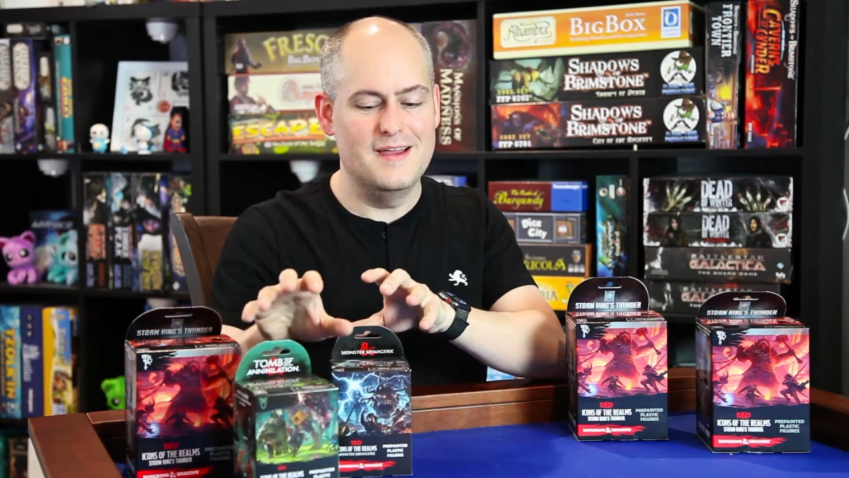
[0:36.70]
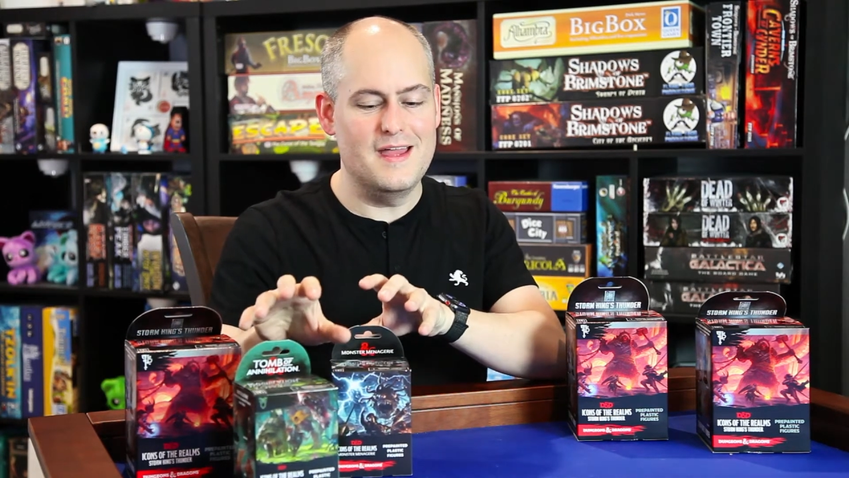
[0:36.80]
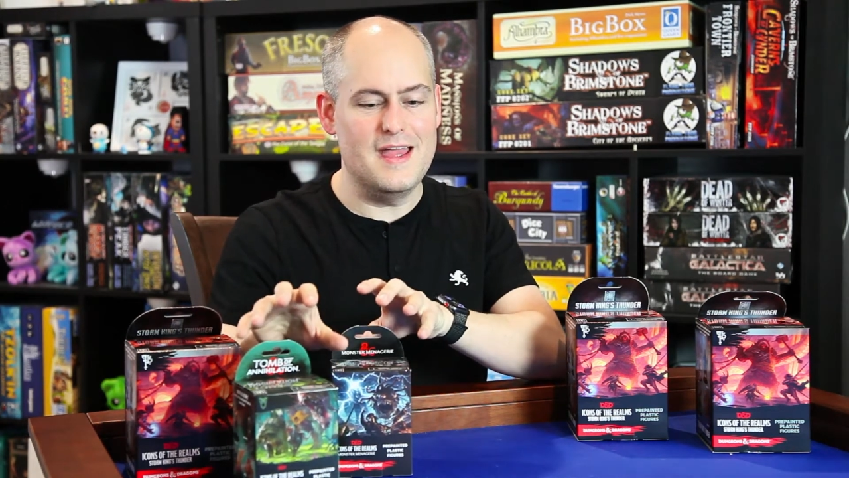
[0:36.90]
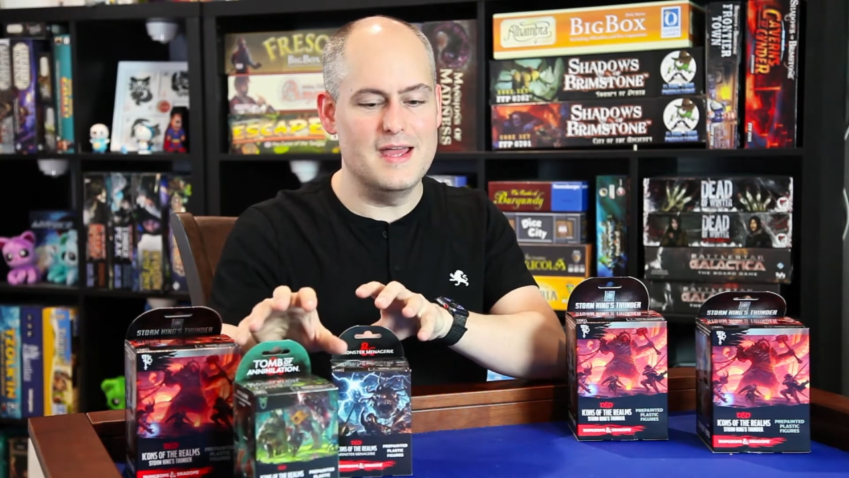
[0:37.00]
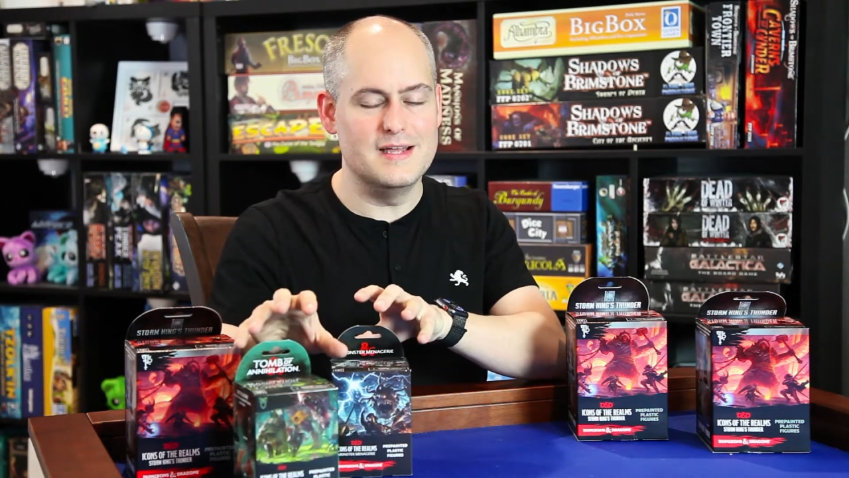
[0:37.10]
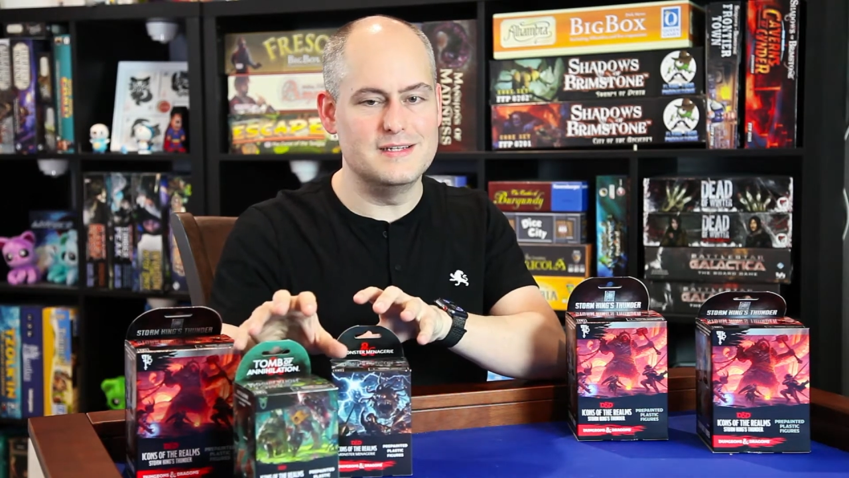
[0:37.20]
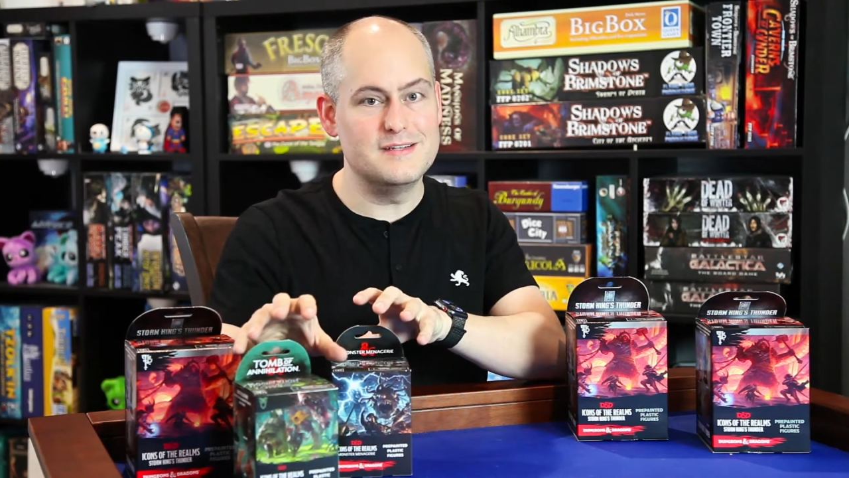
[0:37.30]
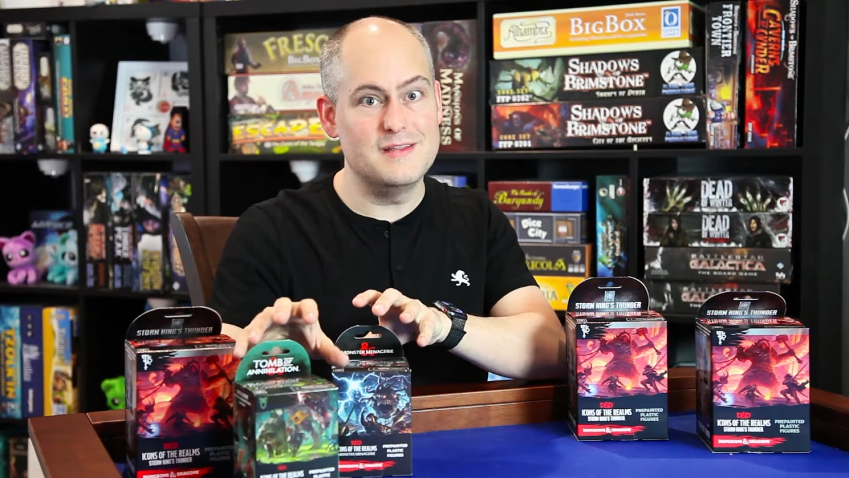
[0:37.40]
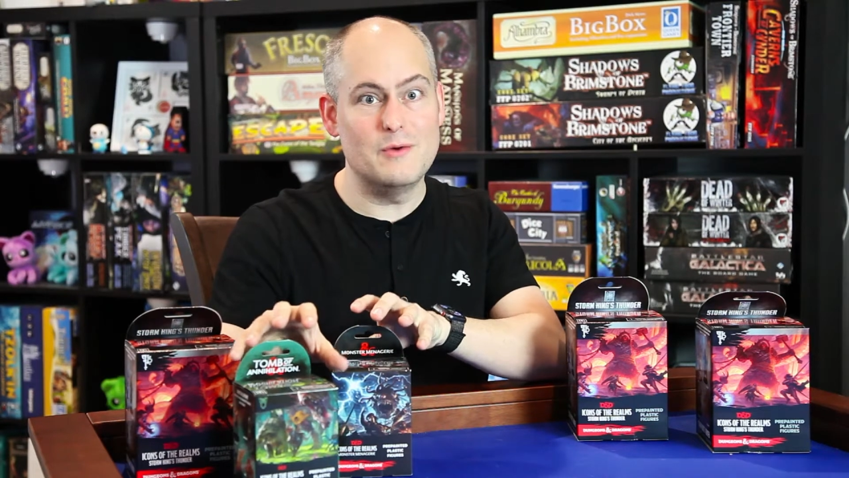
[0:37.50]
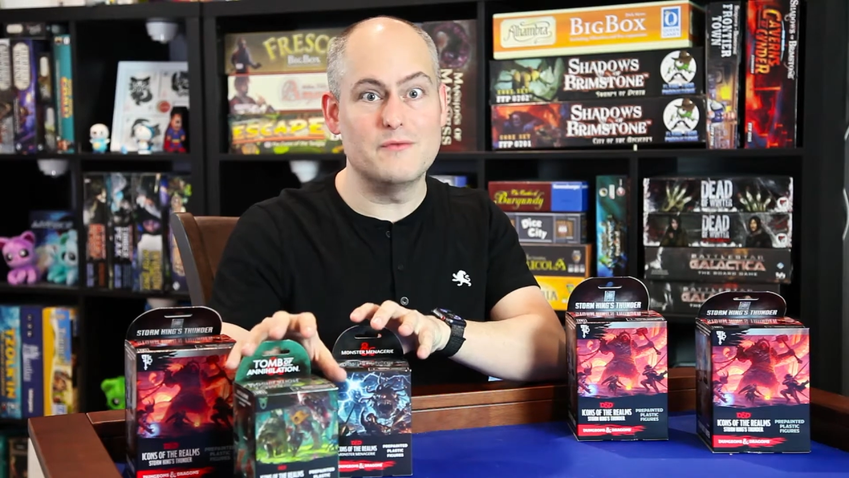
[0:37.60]

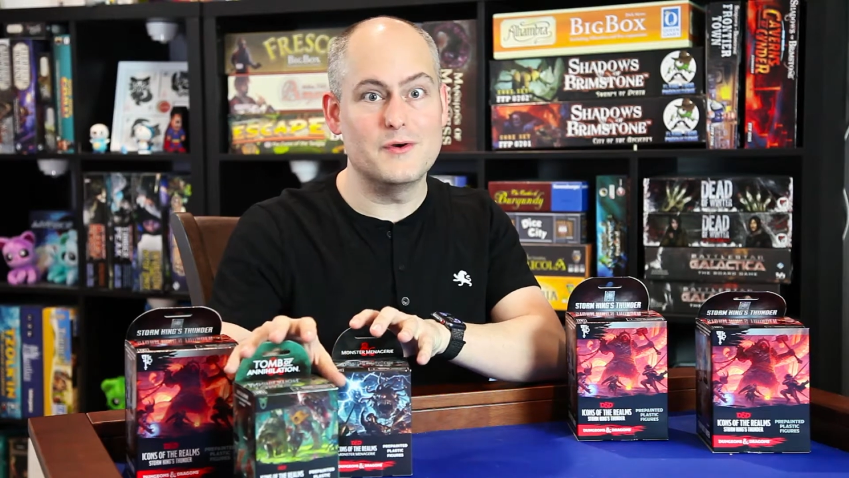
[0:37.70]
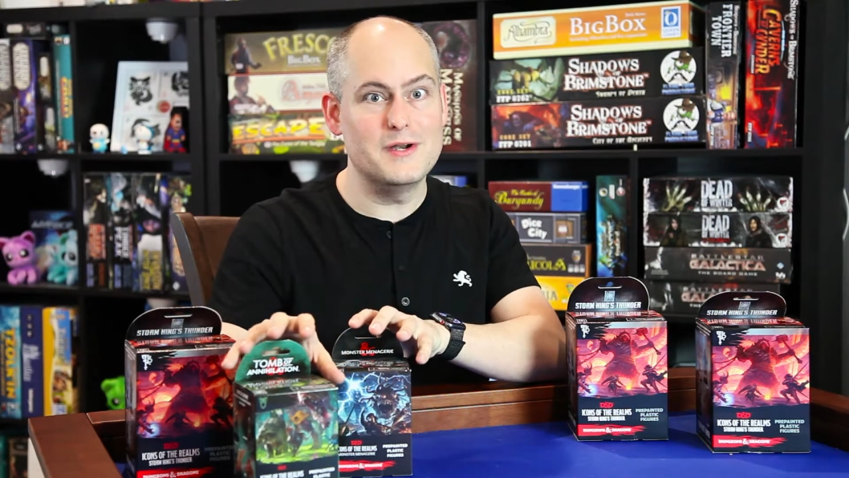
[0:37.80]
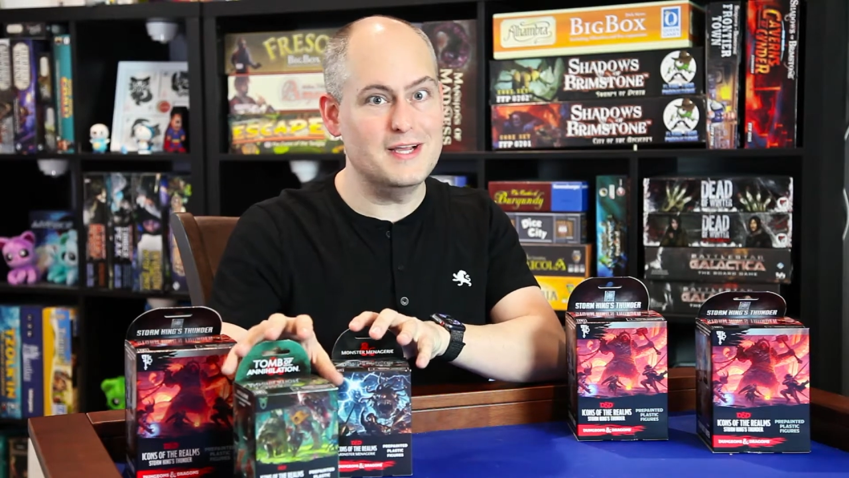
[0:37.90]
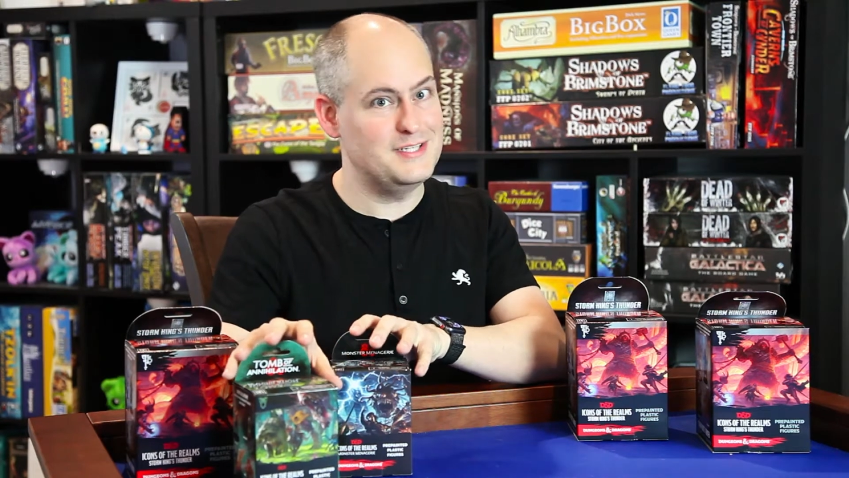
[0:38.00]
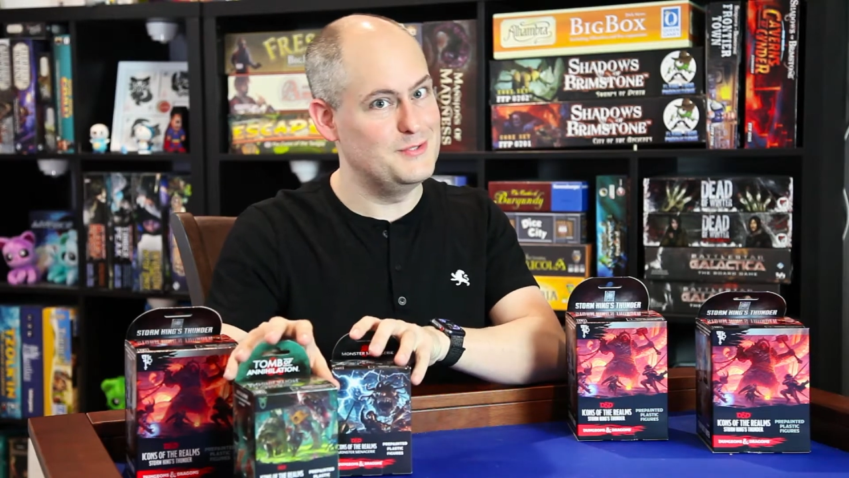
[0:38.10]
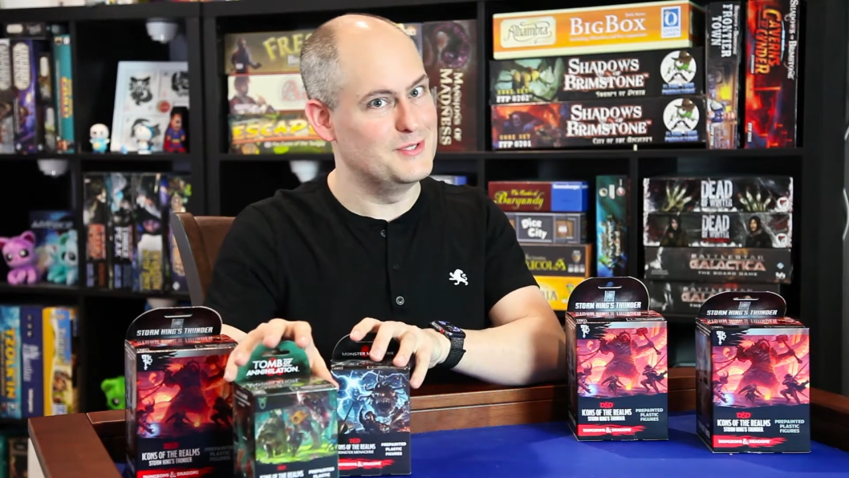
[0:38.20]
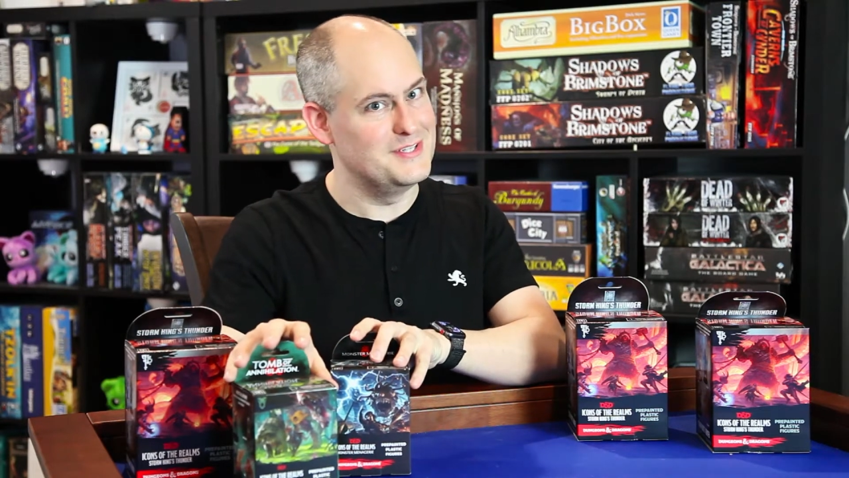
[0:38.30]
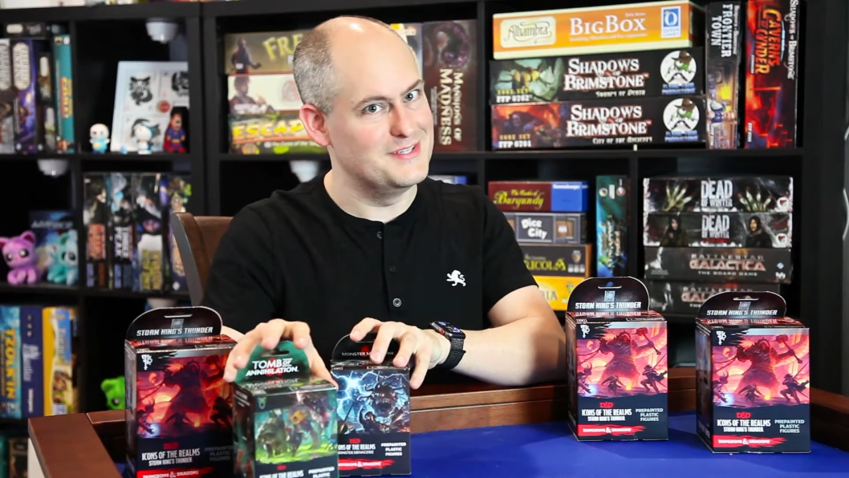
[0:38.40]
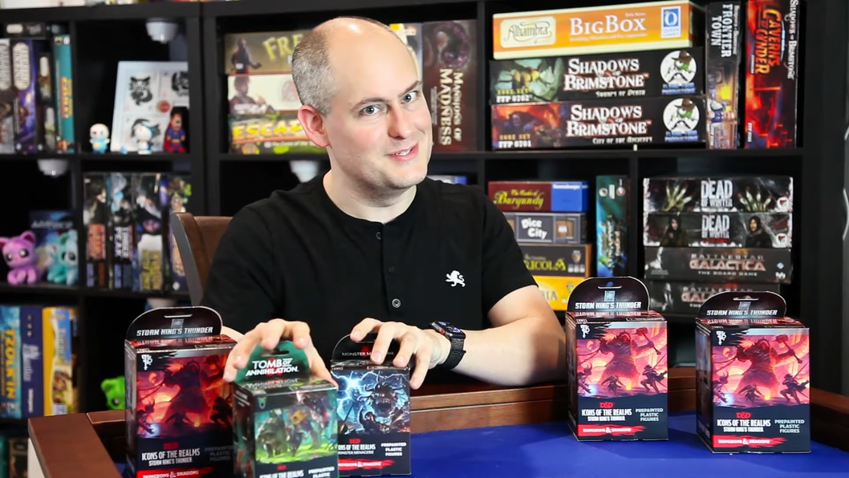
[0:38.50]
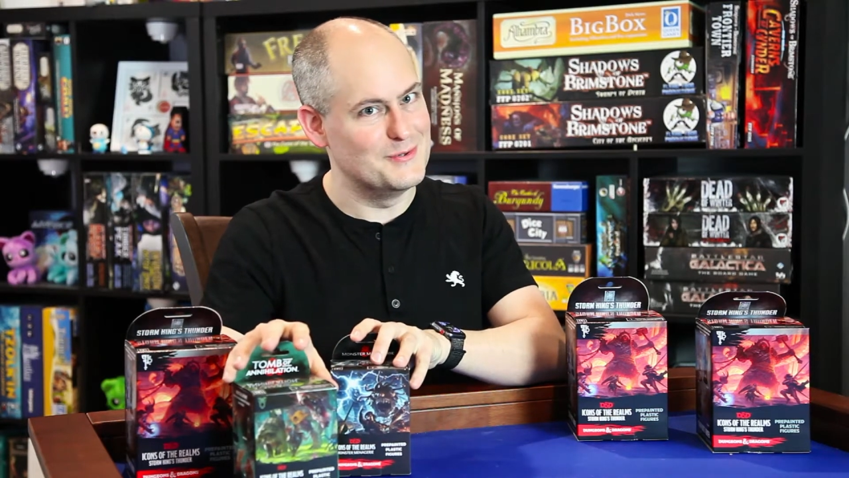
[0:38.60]
And they were very nice to us
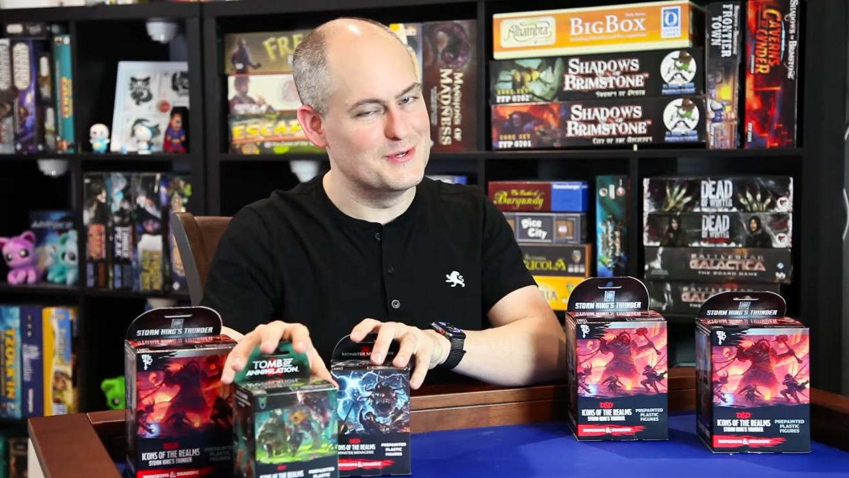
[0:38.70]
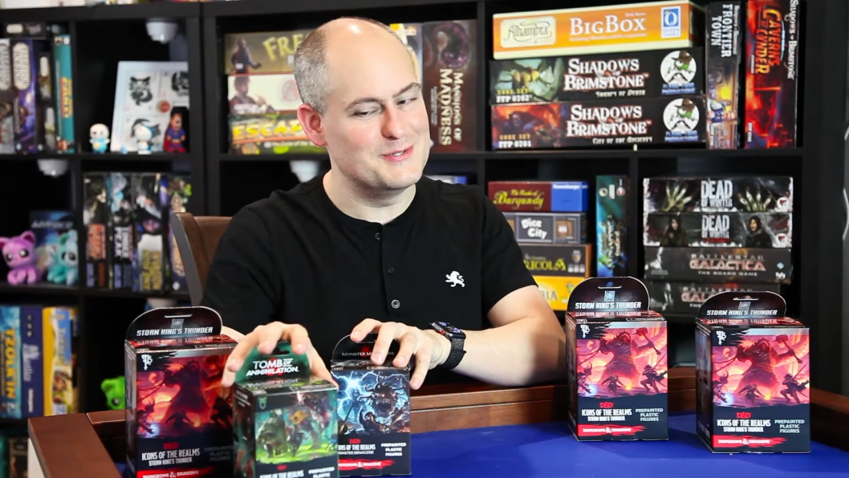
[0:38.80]
at the store.